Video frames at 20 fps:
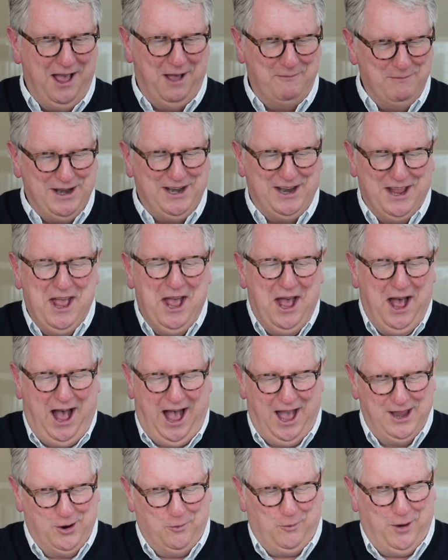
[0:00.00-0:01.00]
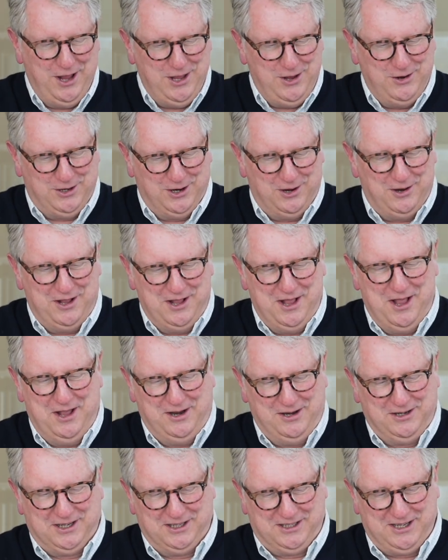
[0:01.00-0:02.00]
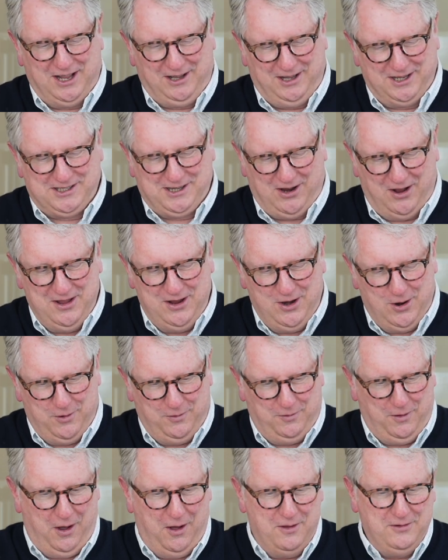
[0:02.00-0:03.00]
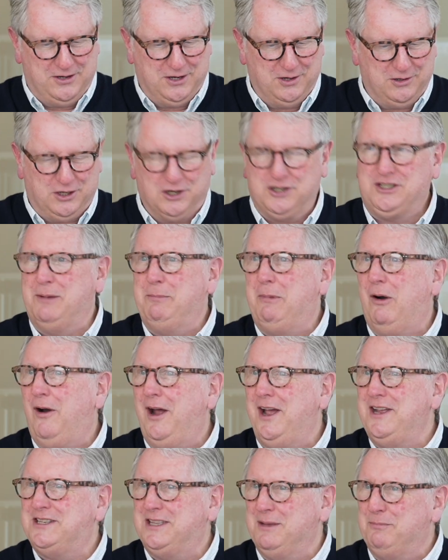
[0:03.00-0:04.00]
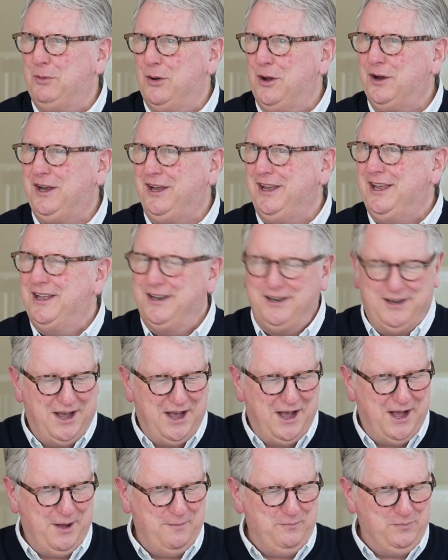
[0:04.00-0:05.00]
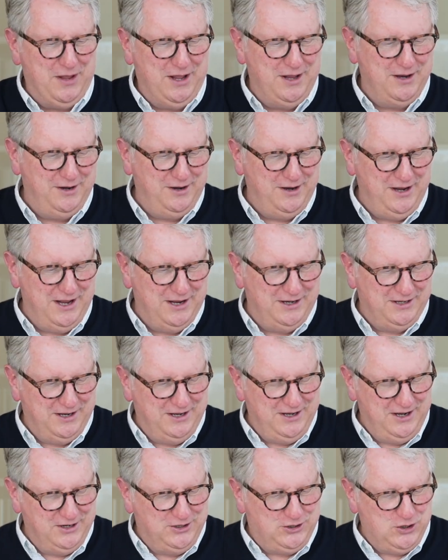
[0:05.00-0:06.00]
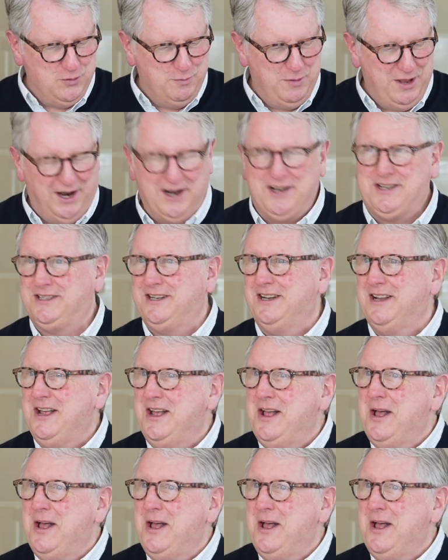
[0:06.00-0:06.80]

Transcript: I mean, I don't want you to tell us, you know, to summarize the book in 2 minutes.